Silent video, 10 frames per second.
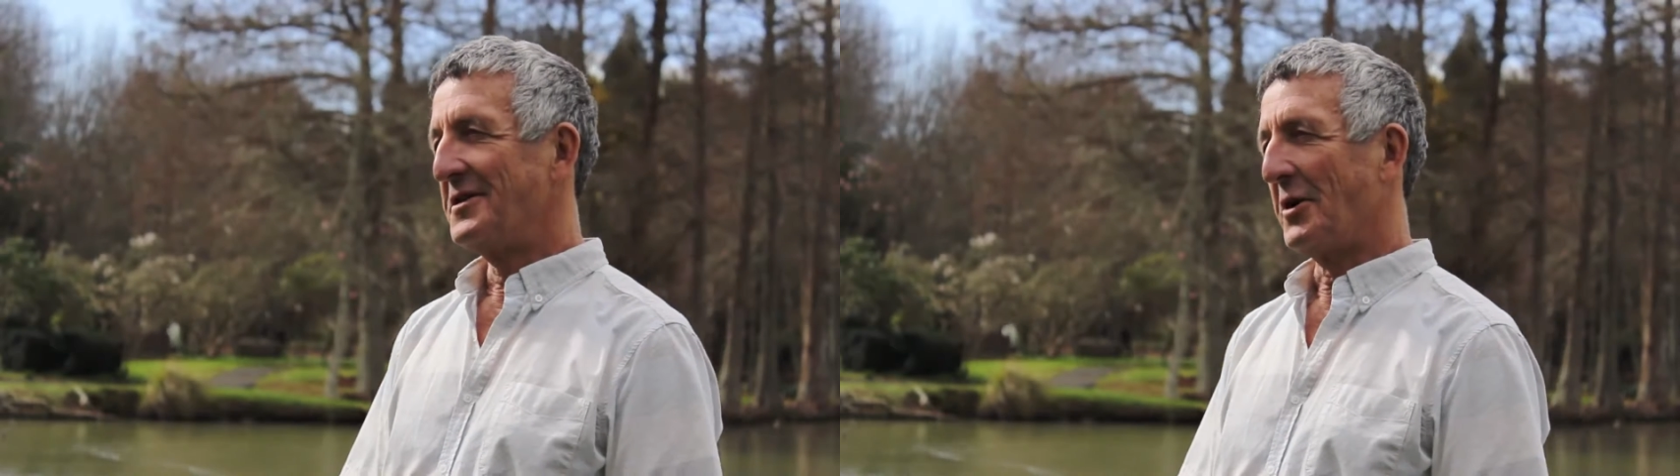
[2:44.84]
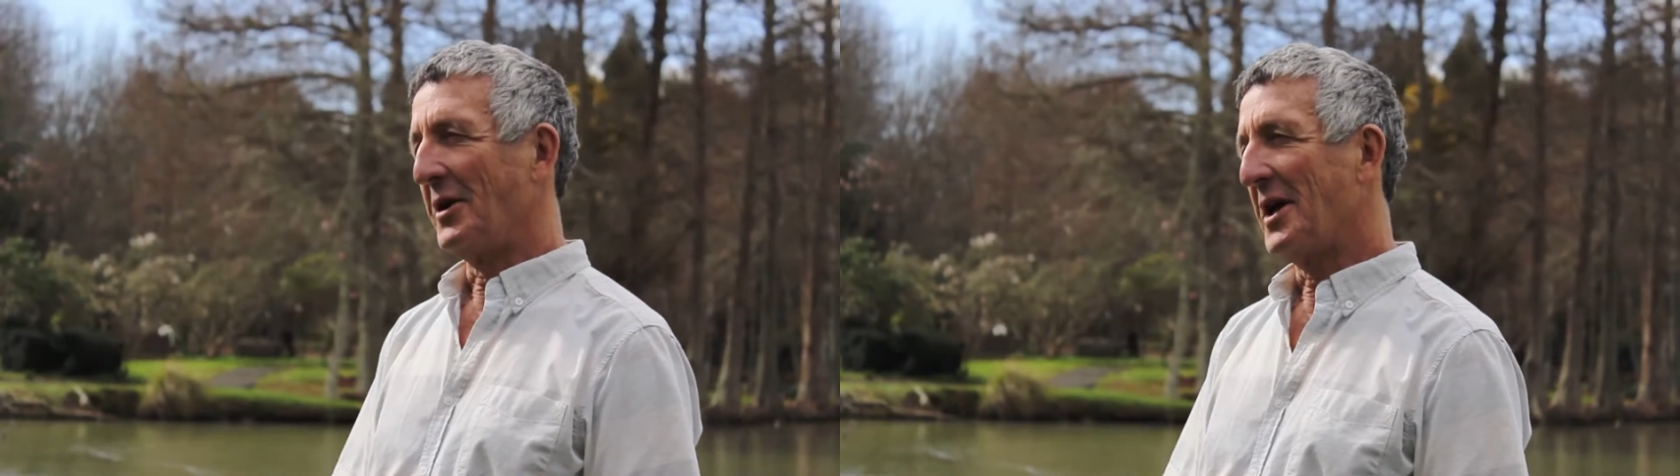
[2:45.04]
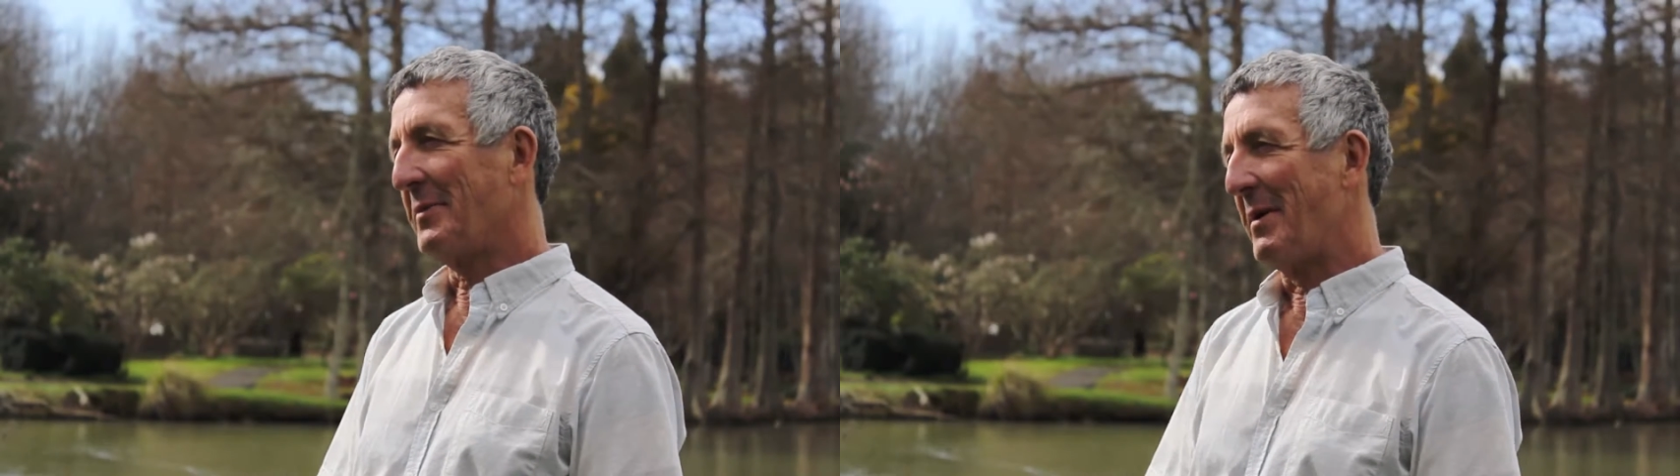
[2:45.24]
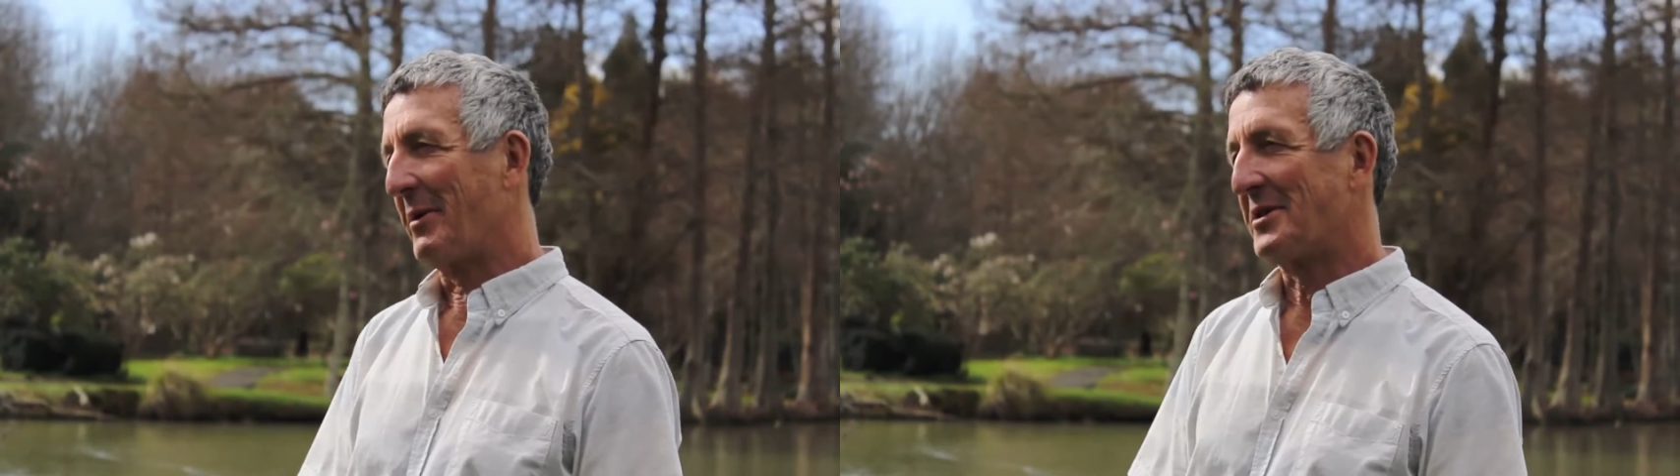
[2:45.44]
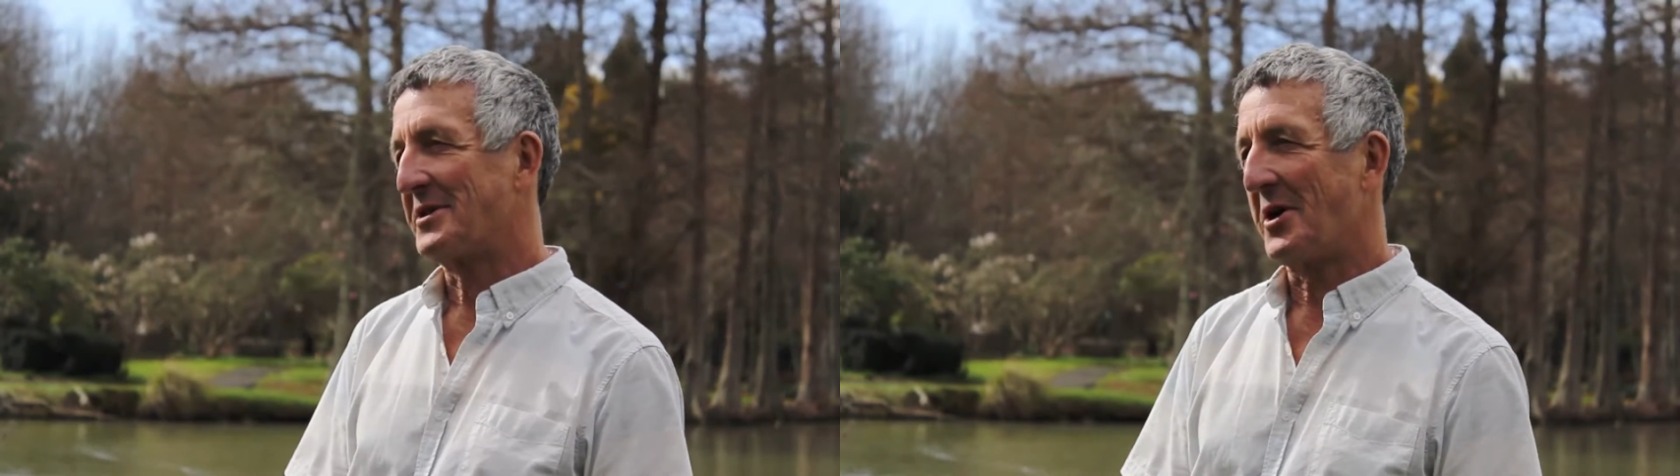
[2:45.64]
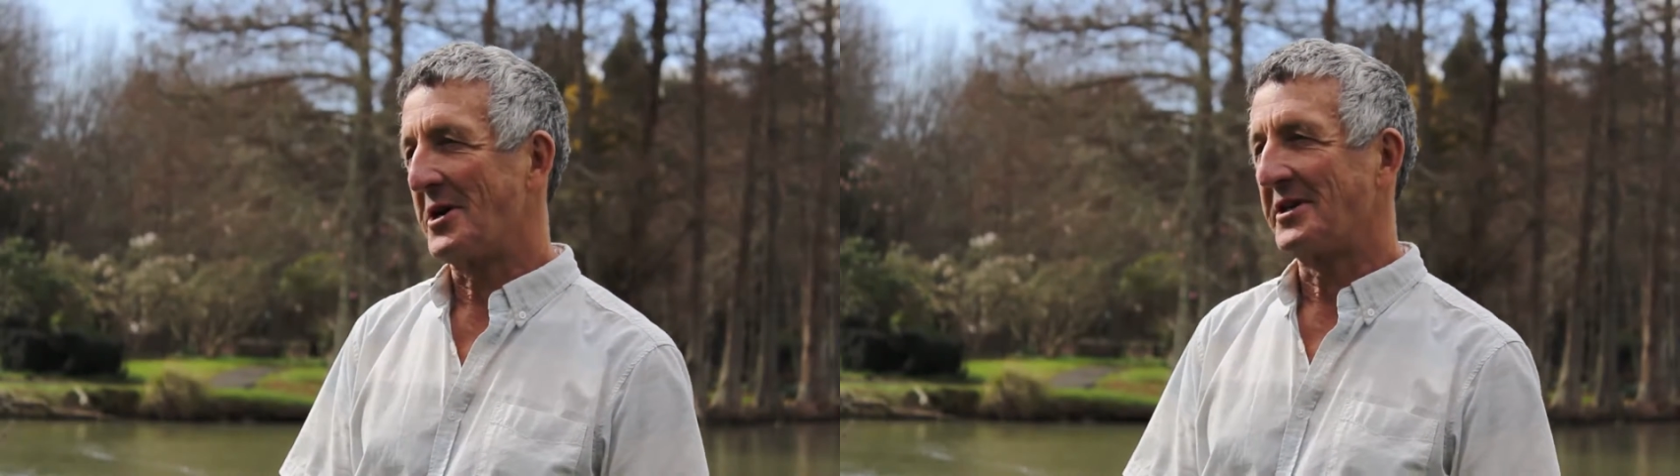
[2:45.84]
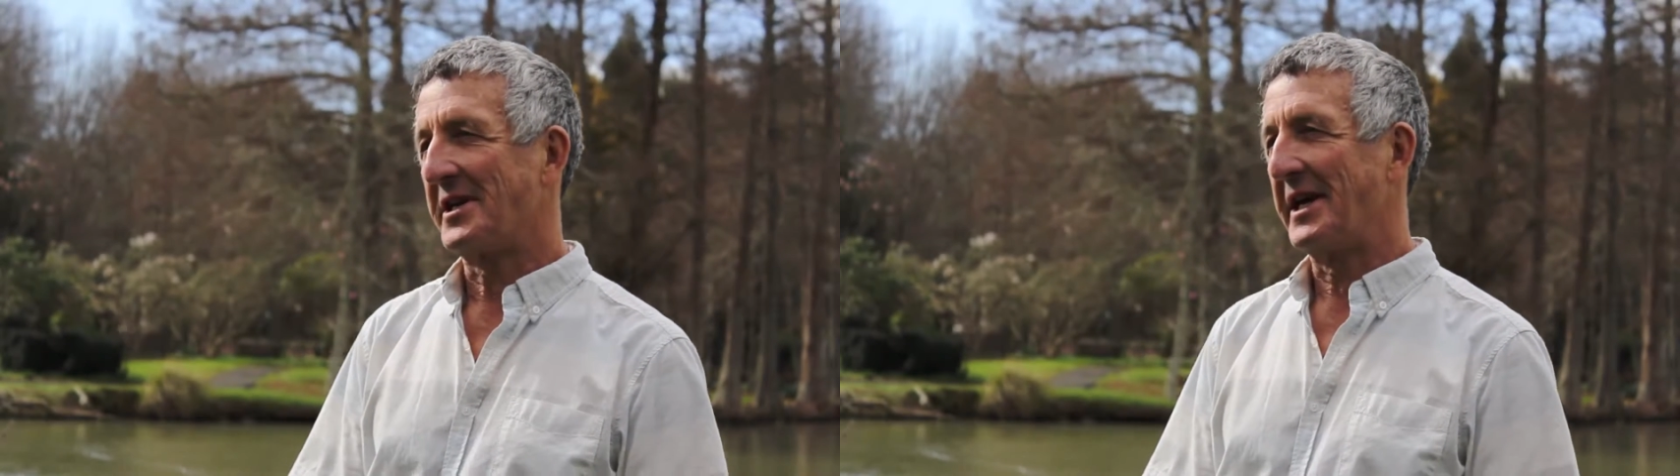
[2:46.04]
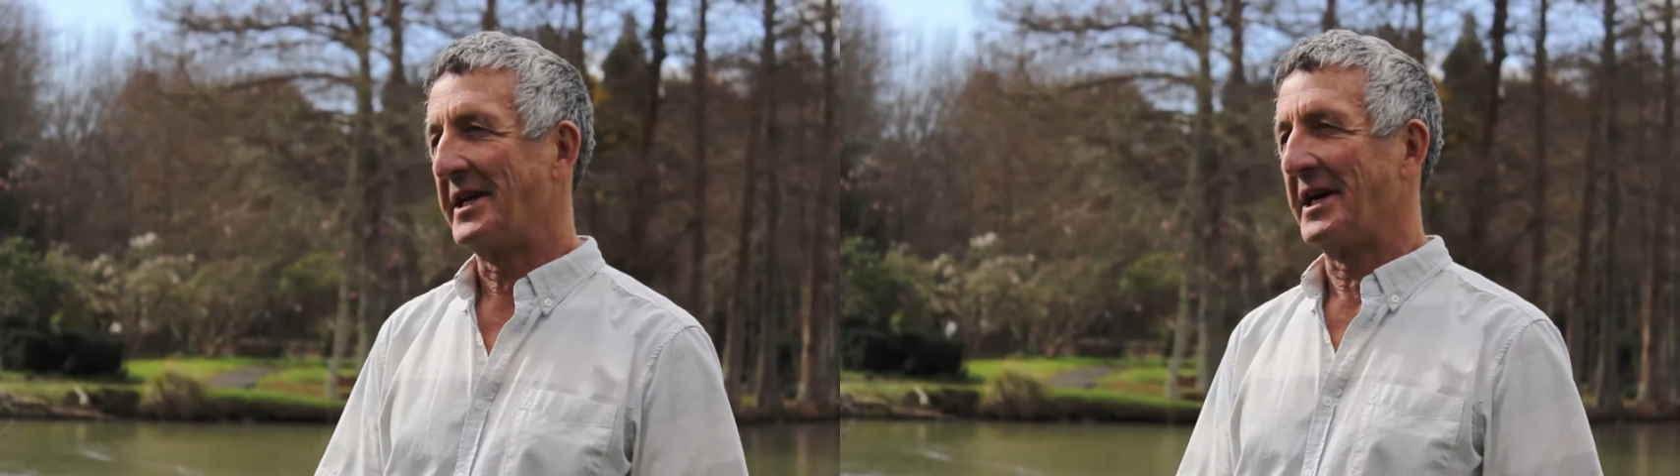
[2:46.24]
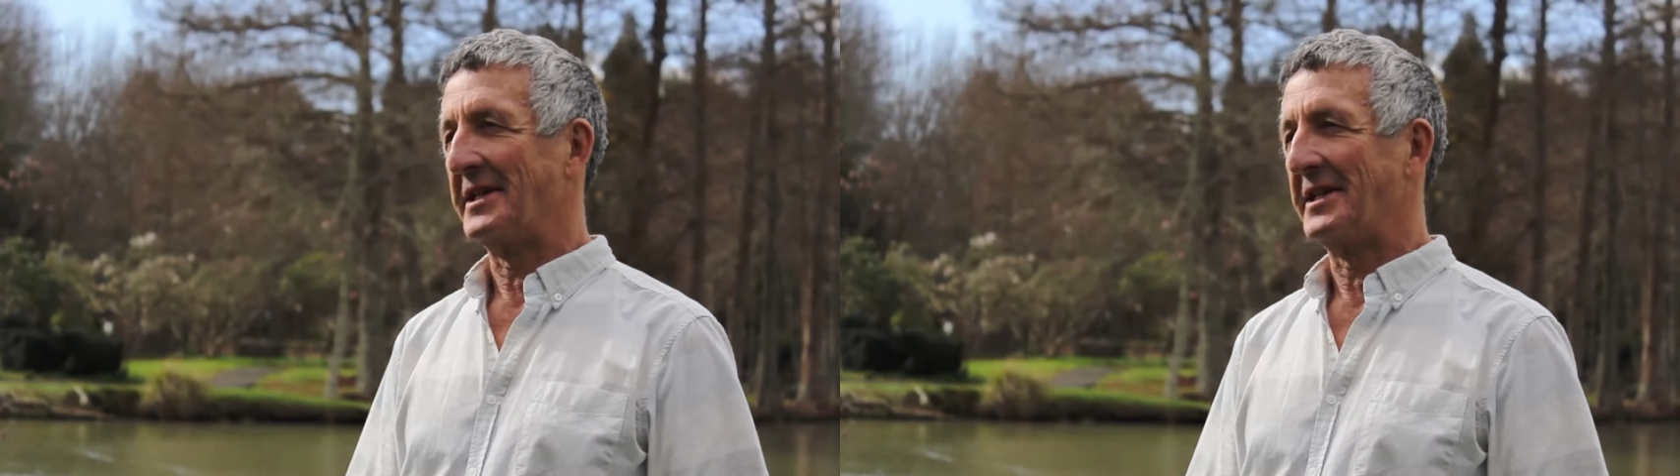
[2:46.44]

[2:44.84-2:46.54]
So a lot of people are starting to take